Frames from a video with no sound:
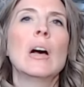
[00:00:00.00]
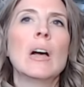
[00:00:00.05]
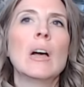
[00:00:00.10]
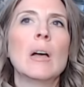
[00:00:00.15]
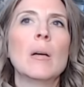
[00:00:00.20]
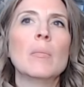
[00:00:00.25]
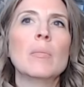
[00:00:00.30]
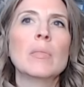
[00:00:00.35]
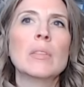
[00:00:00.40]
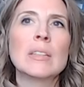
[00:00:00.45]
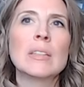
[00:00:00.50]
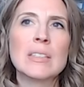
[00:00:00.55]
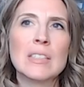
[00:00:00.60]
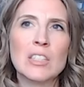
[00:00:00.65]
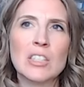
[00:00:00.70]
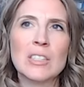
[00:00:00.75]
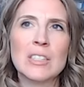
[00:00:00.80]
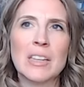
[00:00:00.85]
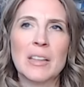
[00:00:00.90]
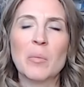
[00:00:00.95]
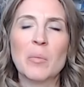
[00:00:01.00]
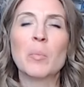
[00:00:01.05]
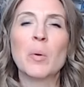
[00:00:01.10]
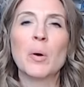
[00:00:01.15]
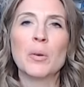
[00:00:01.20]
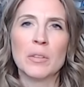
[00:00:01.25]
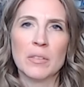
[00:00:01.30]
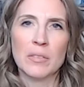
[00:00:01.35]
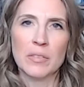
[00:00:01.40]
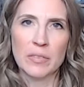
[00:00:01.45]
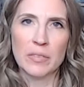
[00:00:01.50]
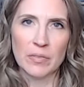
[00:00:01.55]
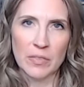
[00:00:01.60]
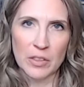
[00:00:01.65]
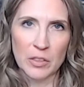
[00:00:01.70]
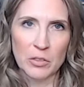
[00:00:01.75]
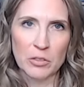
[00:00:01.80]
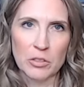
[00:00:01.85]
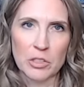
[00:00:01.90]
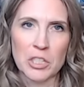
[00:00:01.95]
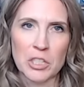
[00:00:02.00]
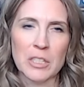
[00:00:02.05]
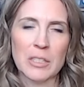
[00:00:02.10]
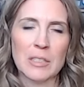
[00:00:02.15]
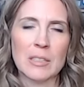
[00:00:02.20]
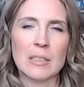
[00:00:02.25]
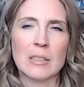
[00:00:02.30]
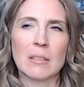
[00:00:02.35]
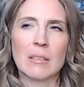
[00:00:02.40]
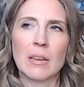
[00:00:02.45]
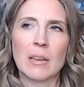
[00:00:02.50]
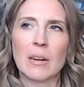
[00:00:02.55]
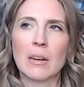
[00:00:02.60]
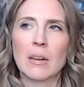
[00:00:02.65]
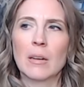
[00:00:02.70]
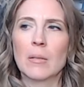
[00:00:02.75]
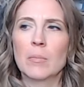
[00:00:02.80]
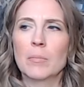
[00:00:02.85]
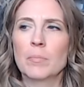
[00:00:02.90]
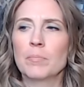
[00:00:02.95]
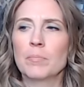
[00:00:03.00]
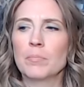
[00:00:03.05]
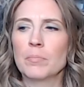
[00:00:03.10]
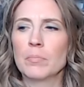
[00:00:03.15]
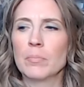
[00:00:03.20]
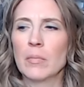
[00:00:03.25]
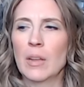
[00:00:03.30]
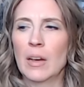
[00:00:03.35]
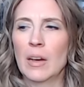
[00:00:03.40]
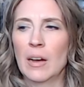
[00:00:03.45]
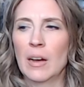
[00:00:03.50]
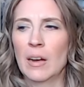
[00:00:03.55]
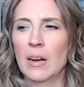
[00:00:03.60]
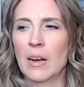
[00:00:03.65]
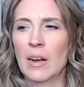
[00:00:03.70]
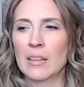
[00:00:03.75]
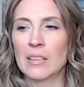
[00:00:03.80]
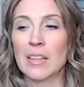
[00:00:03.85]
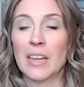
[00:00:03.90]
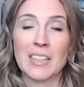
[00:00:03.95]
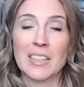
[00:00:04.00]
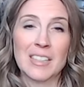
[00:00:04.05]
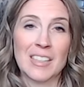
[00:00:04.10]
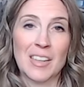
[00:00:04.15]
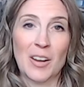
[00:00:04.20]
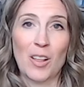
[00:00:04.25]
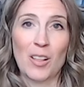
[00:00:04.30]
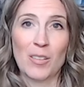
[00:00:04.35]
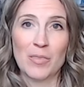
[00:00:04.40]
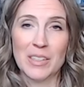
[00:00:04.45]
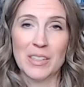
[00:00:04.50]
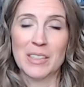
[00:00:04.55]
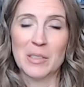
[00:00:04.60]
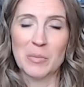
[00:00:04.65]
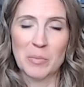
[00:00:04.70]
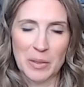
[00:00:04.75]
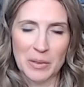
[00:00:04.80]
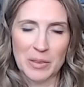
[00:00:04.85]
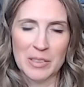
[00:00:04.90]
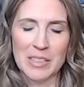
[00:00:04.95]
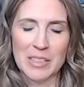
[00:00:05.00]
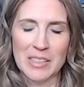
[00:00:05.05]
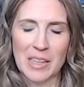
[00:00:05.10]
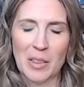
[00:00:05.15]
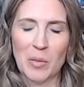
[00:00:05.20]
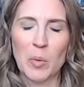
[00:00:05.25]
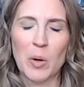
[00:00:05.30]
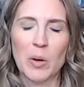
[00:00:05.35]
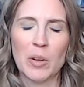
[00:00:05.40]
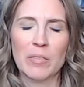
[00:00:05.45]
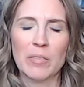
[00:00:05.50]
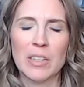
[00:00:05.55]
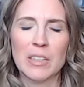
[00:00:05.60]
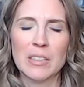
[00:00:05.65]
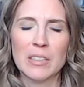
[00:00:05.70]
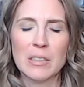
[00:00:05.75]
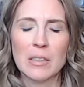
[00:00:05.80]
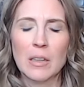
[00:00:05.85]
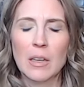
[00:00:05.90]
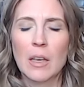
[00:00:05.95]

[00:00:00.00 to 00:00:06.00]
Um, let's just say the bulk of the nutrition is synthetic. I'd like to say all of it is, but let's say the bulk of it is.